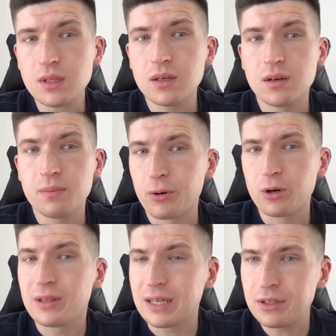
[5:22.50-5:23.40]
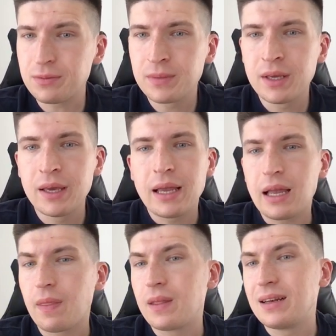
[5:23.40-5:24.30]
per lead.
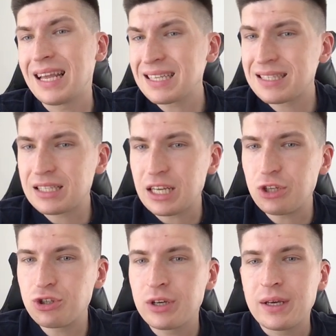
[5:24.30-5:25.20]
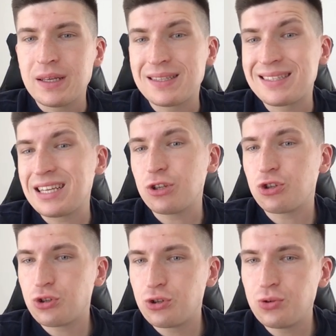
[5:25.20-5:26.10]
And the next stage,
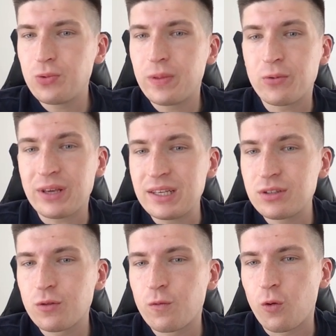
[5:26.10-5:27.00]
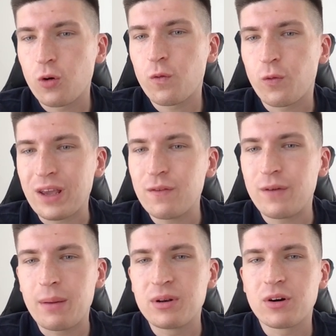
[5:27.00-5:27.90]
stage 2, the register for free
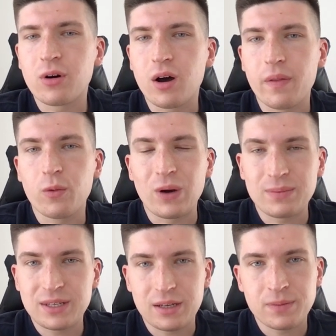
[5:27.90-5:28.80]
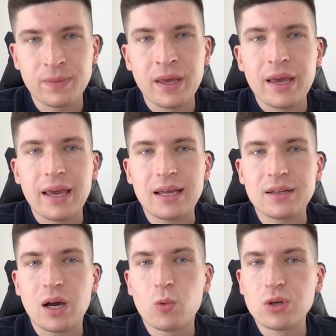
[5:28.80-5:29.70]
webinar on the website.
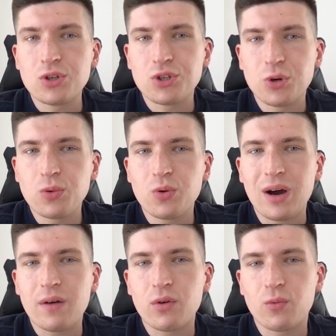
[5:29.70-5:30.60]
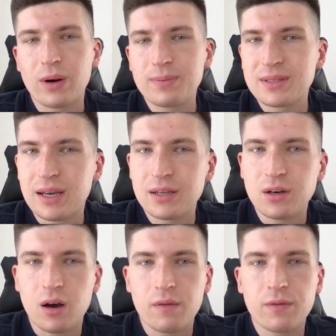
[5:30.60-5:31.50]
And I want to show you our website
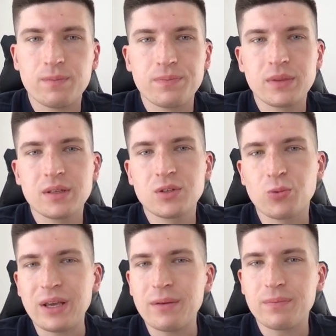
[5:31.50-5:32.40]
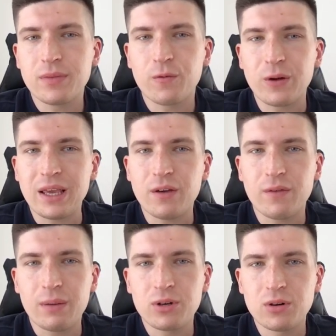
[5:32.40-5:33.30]
of 3 free
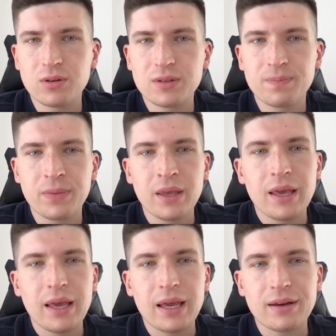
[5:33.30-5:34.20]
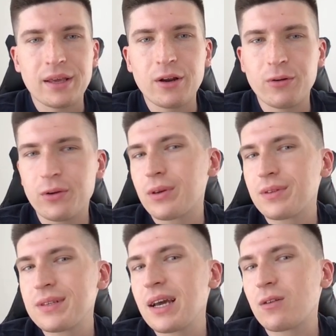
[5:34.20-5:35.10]
webinars. And here you
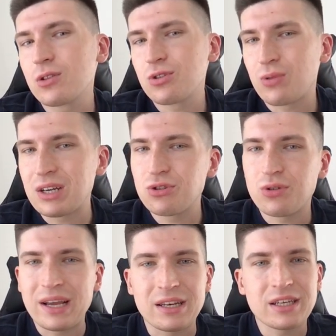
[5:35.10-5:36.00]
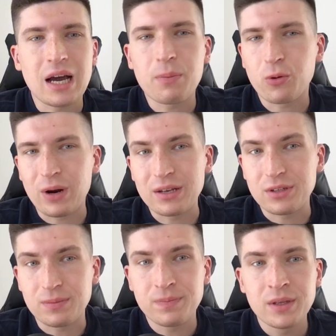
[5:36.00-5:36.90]
can see our structure and
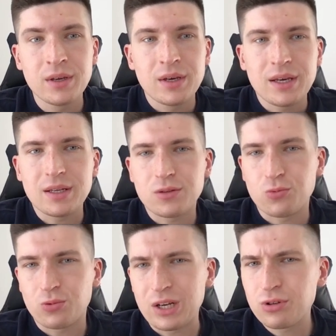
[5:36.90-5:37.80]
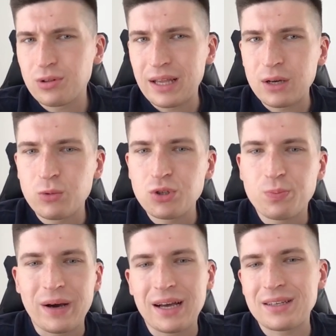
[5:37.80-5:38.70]
copywriting. It's in Russian language,
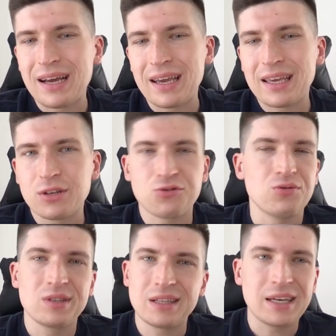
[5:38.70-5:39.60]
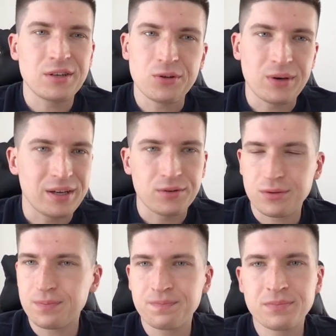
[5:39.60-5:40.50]
but I can translate you
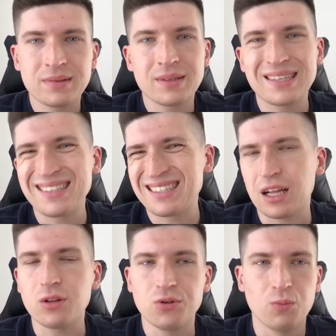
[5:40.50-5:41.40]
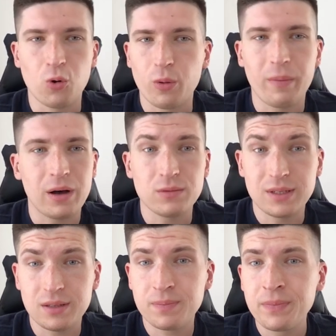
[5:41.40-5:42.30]
and tell you more about
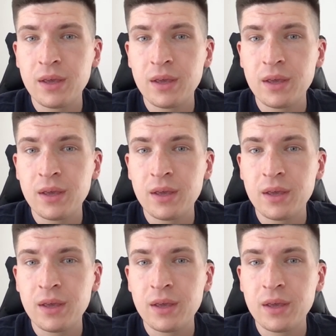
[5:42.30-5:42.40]
this.